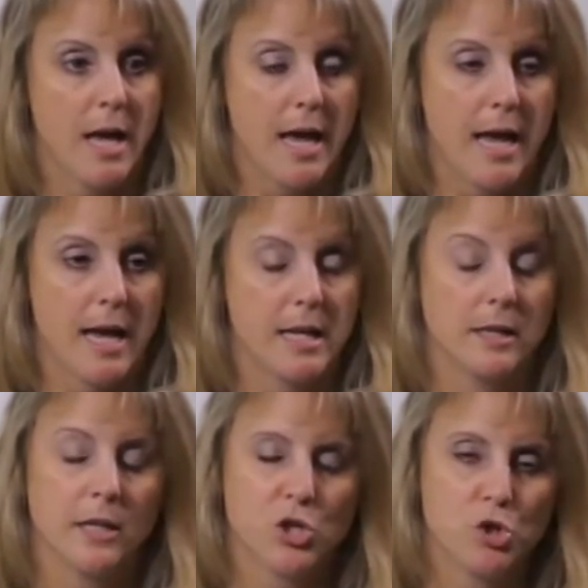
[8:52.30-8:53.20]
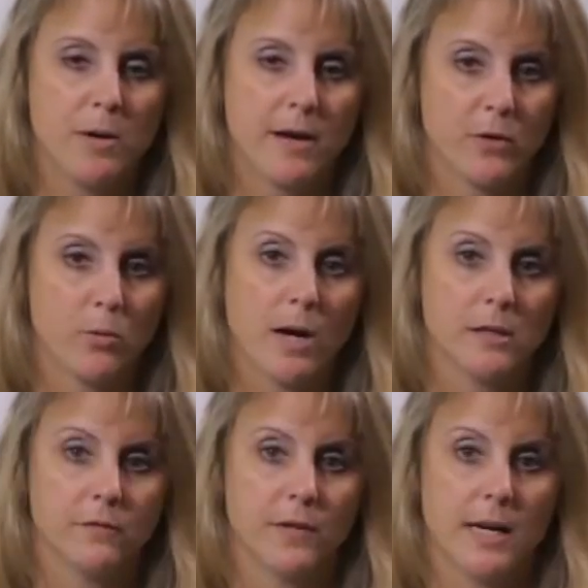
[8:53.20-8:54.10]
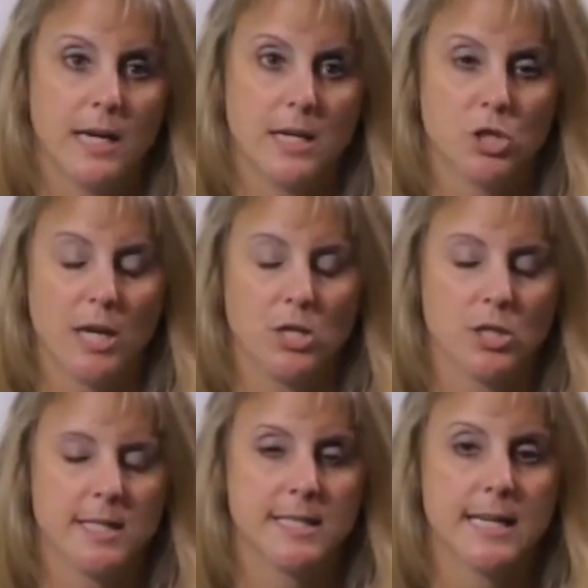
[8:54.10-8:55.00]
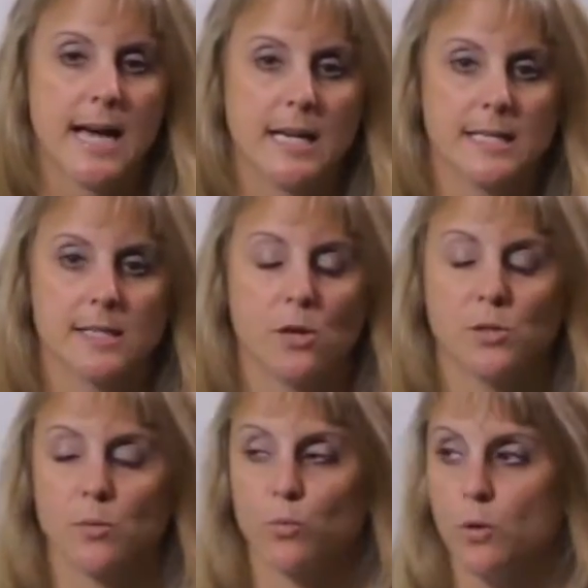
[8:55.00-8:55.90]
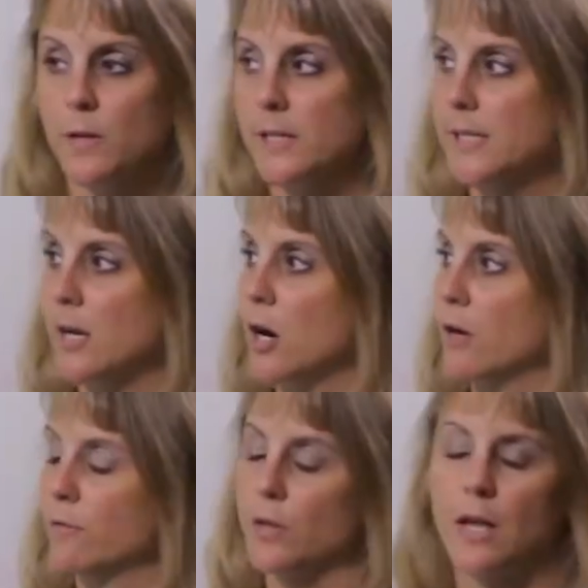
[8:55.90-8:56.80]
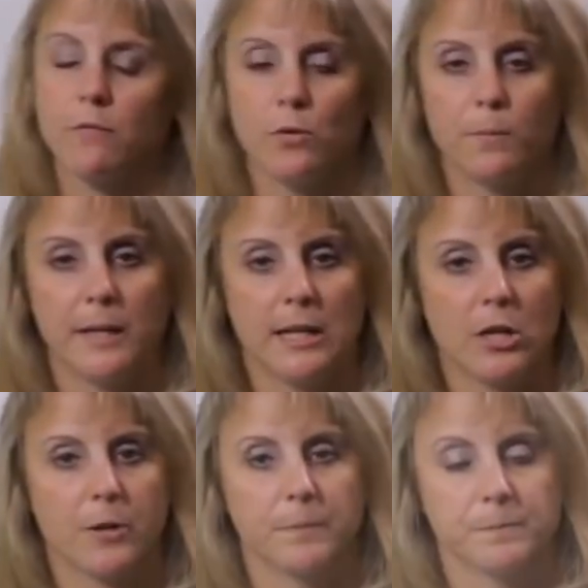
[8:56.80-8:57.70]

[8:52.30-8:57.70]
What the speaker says: And unless you have a qualifying change in status, those enrollments are for that full plan year.